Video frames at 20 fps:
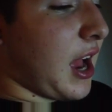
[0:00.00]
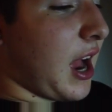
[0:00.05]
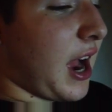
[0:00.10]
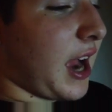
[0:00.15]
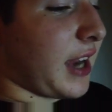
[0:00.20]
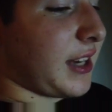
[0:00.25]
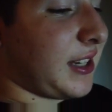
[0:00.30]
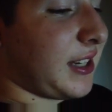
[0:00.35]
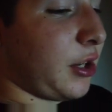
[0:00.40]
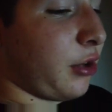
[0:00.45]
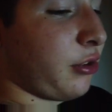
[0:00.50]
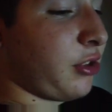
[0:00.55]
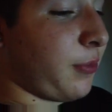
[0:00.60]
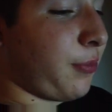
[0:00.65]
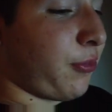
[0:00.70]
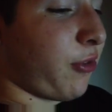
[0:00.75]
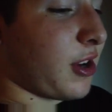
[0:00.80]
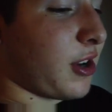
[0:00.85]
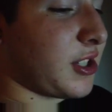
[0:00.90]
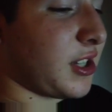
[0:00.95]
I killed the
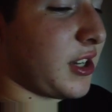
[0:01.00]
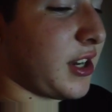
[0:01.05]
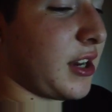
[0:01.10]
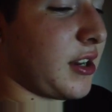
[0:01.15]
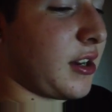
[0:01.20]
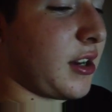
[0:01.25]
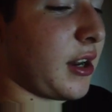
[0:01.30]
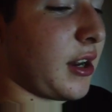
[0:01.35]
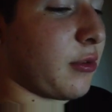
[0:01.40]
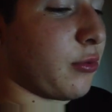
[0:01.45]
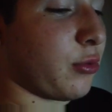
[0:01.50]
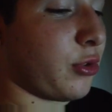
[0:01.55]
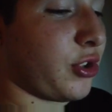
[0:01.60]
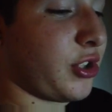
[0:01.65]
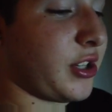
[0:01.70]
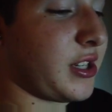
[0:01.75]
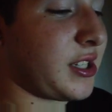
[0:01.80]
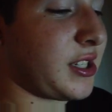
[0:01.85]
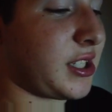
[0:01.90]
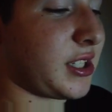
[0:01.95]
president and
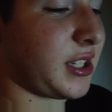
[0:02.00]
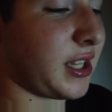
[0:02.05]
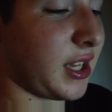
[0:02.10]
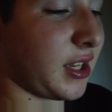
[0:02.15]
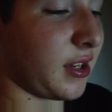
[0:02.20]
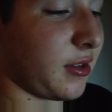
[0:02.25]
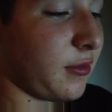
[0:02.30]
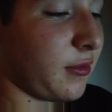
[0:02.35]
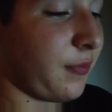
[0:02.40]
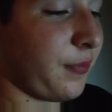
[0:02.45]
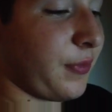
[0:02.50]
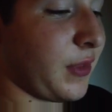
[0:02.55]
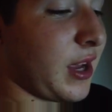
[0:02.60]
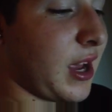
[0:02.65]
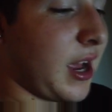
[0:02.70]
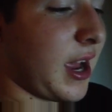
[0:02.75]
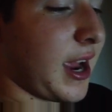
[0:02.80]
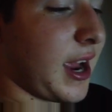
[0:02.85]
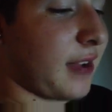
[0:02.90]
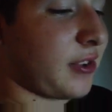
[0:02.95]
wore his skin
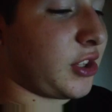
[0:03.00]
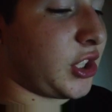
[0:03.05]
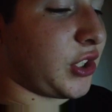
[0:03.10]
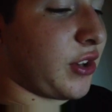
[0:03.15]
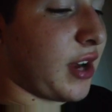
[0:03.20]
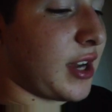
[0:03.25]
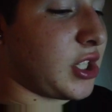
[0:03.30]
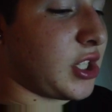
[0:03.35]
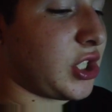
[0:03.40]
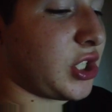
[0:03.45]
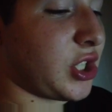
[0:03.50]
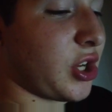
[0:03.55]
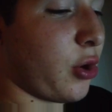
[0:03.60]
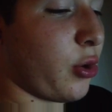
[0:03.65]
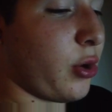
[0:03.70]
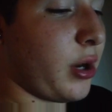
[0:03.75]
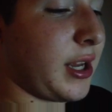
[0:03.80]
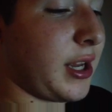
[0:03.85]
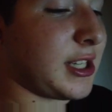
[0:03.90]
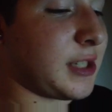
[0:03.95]
after I
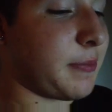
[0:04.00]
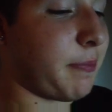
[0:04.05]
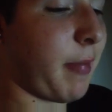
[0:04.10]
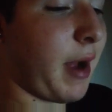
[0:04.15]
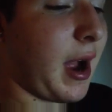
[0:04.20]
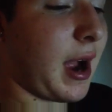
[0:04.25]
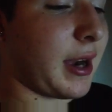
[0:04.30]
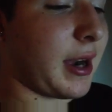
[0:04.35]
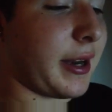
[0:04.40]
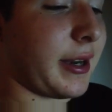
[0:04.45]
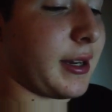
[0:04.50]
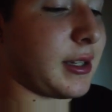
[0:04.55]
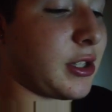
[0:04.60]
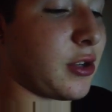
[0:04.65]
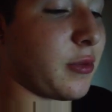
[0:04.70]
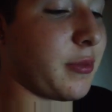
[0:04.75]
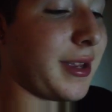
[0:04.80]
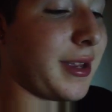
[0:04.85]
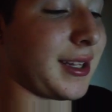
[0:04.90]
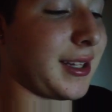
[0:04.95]
sold his body
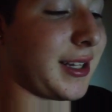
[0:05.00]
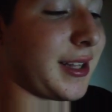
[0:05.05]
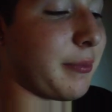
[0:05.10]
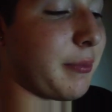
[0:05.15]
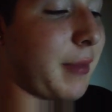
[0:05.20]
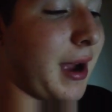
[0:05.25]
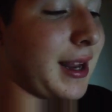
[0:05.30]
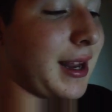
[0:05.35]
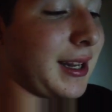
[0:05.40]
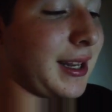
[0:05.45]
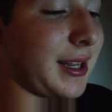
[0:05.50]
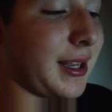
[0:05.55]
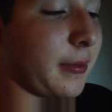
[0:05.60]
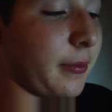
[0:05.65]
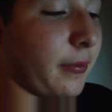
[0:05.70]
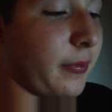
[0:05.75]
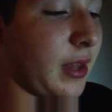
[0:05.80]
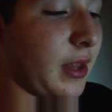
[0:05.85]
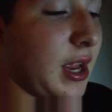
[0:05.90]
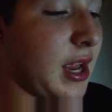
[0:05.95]
to me limb by limb.
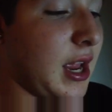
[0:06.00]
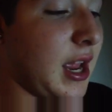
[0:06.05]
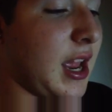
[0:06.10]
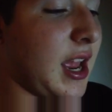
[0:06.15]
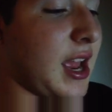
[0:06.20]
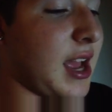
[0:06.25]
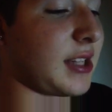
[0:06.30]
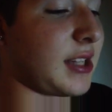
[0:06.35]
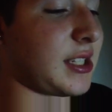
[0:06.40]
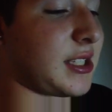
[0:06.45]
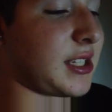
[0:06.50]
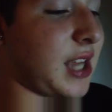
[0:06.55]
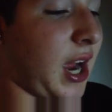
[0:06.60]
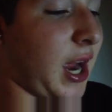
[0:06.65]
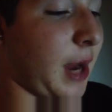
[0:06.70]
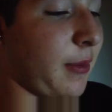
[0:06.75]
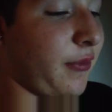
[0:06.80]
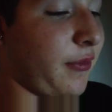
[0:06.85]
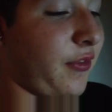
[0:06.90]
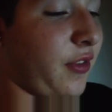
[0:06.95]
It's
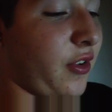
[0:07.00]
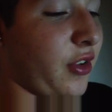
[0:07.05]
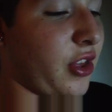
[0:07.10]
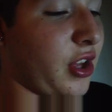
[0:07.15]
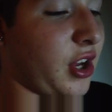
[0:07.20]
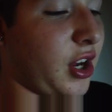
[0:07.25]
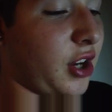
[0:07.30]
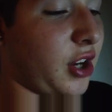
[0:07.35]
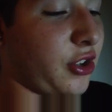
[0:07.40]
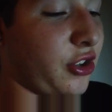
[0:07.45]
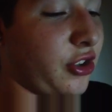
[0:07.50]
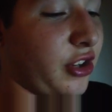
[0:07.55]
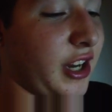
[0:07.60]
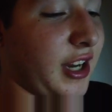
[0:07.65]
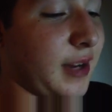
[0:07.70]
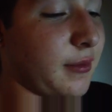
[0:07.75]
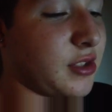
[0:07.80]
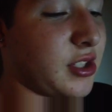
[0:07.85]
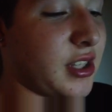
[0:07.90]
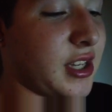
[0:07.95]
time for the Hunger
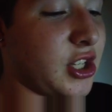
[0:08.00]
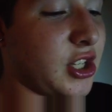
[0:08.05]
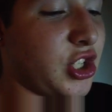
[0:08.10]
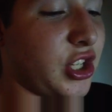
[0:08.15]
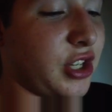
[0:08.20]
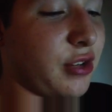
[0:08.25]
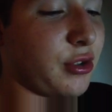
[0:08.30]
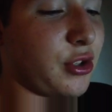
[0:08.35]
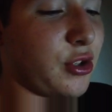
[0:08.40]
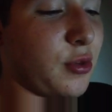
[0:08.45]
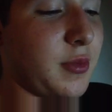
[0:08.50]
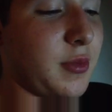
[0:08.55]
Games this year to